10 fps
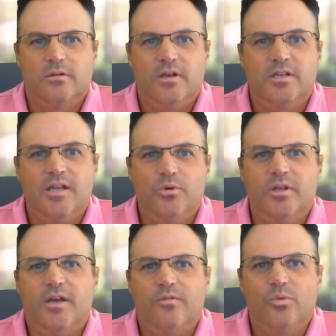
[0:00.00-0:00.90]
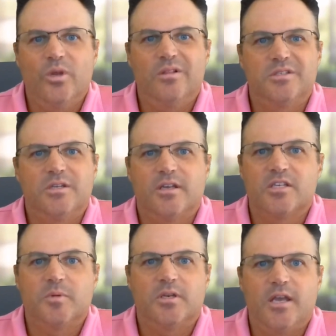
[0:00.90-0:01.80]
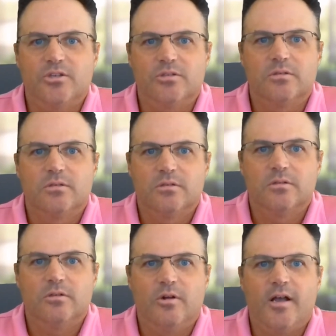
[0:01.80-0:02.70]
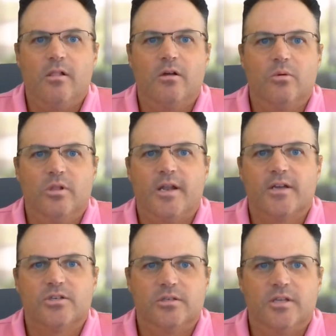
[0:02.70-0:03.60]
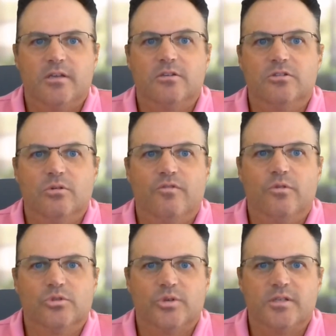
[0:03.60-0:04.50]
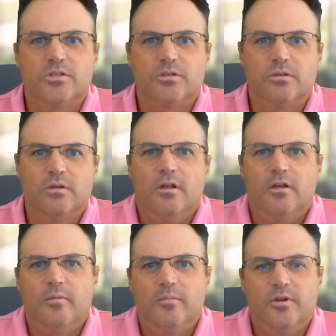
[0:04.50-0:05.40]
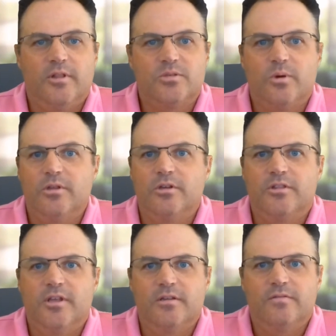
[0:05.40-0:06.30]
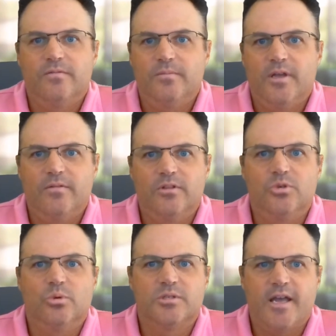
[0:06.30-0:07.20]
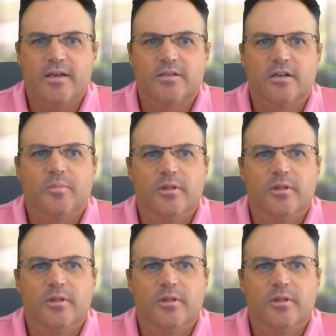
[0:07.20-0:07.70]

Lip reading: and to really have realistic expectations. How long will it actually take to do a full transition? That's why the good thing of having the dual stack set up in